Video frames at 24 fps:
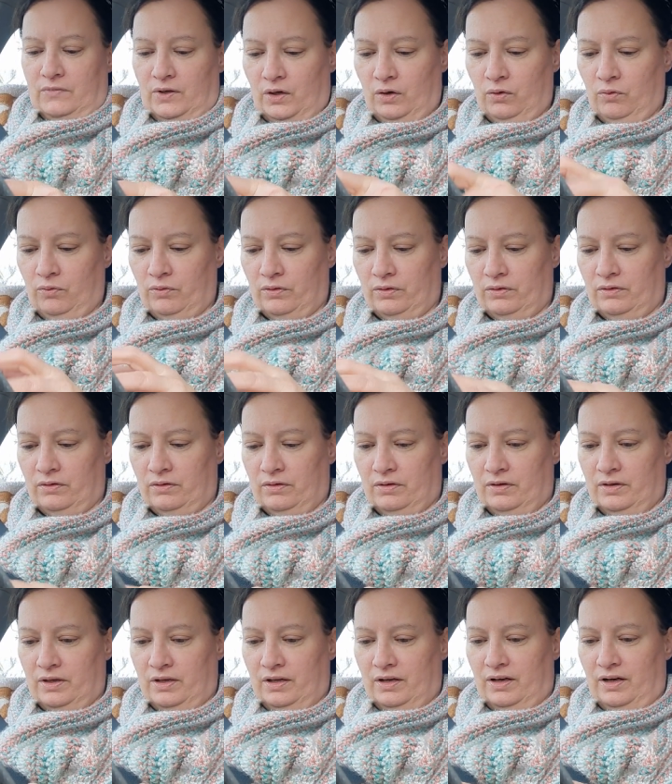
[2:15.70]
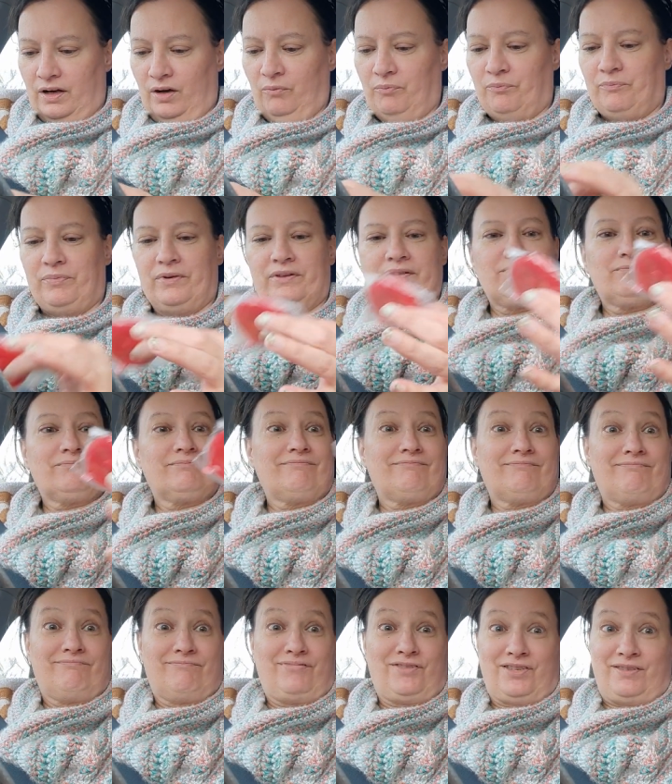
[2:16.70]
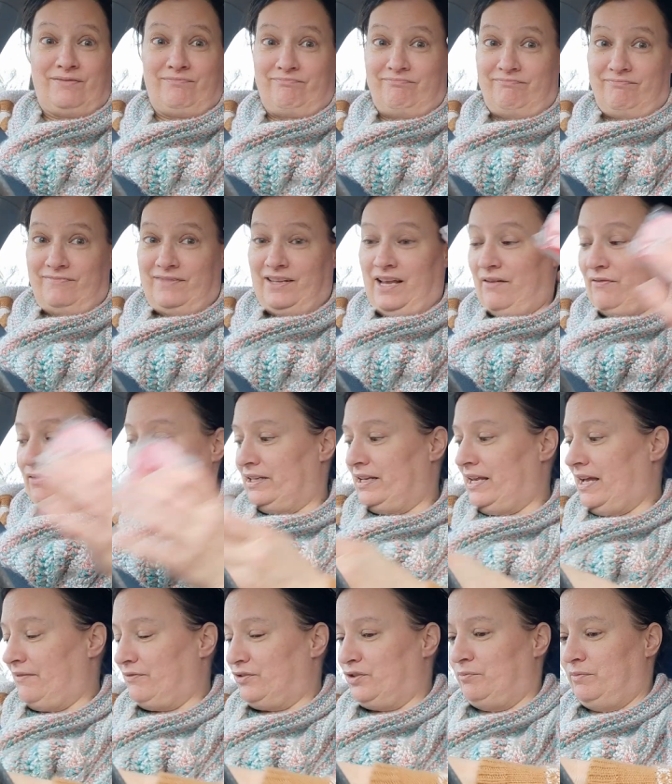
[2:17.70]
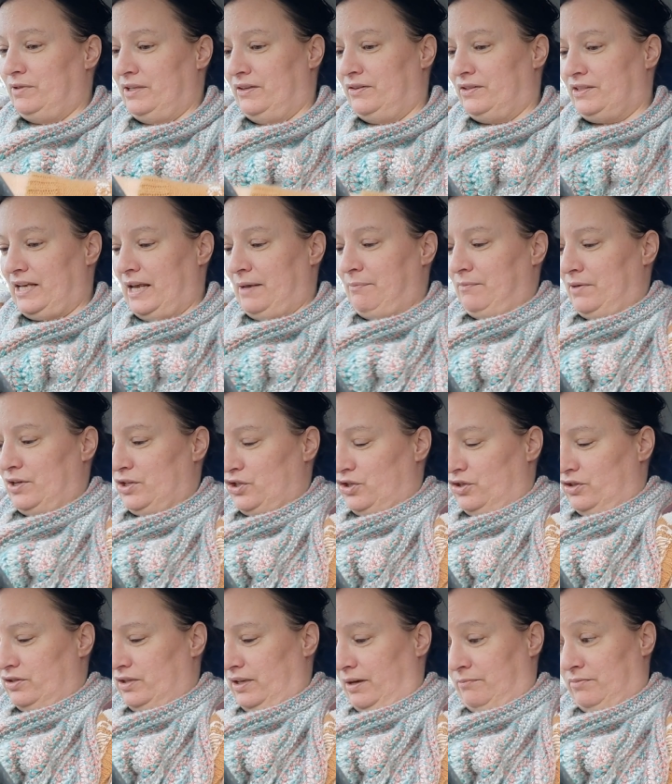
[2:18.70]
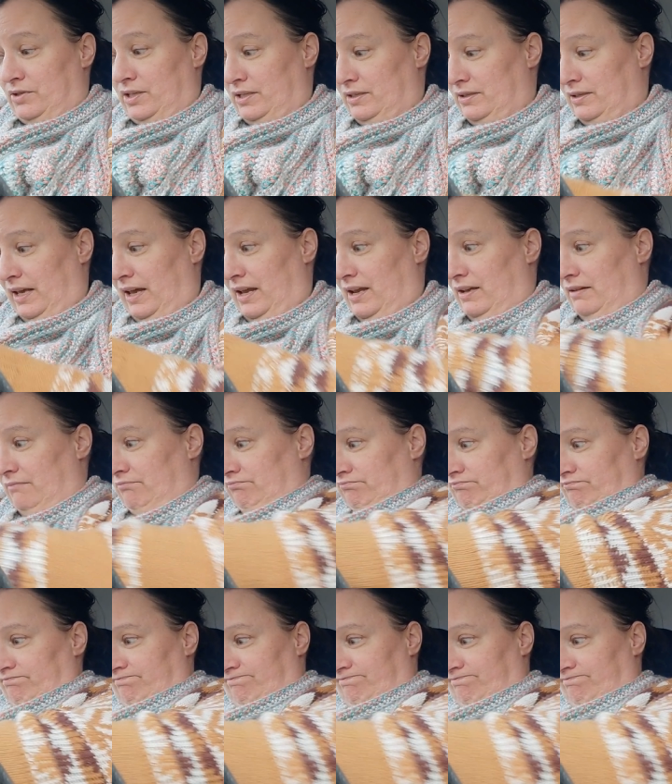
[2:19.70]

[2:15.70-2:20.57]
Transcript: Oh. Oh. never can have too many of the tape measures. I'm just saying.